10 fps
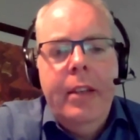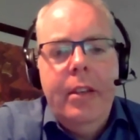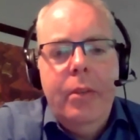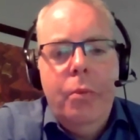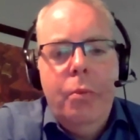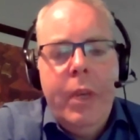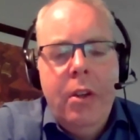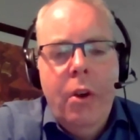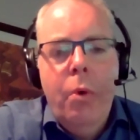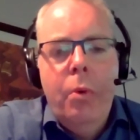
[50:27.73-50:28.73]
And
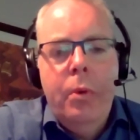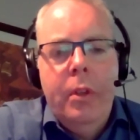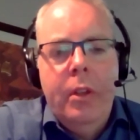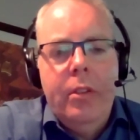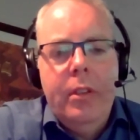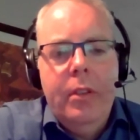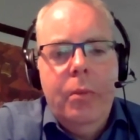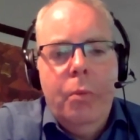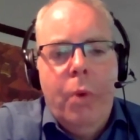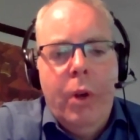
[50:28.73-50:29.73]
we know that
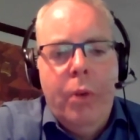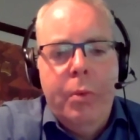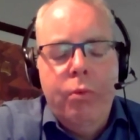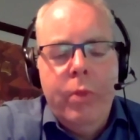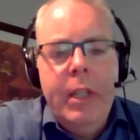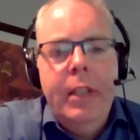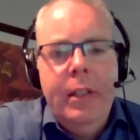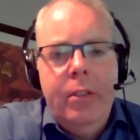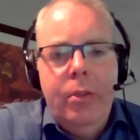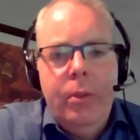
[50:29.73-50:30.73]
what we really
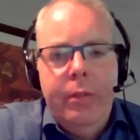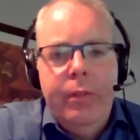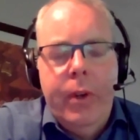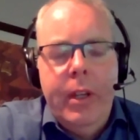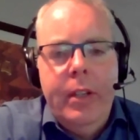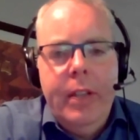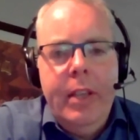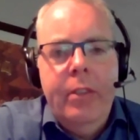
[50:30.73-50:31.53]
need to avoid